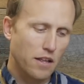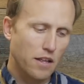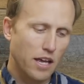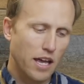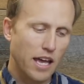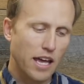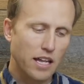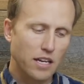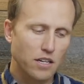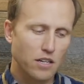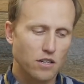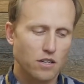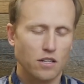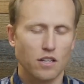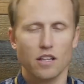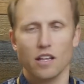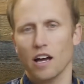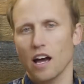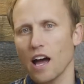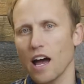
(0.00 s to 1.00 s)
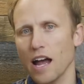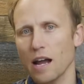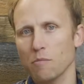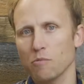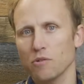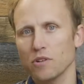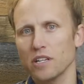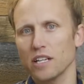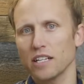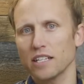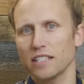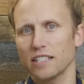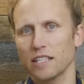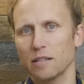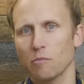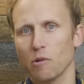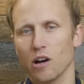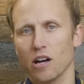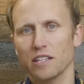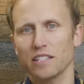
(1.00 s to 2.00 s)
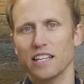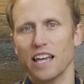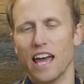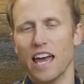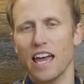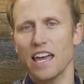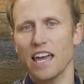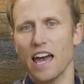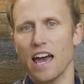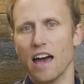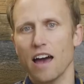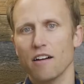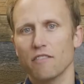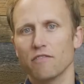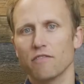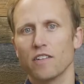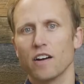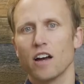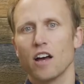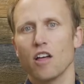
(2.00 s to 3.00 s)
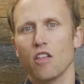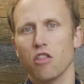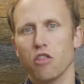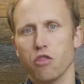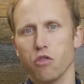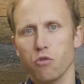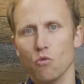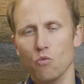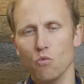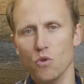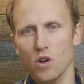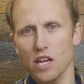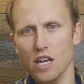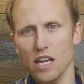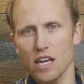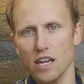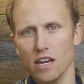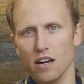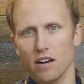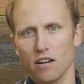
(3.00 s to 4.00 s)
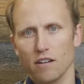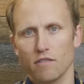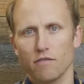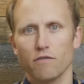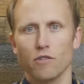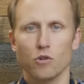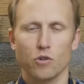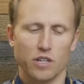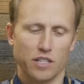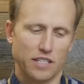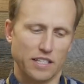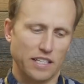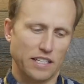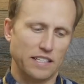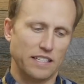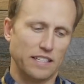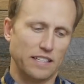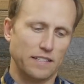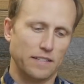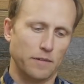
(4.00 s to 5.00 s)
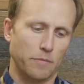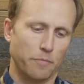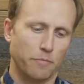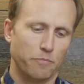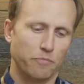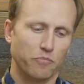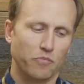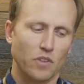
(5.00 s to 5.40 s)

and a hybrid CMOS AF3 focusing system.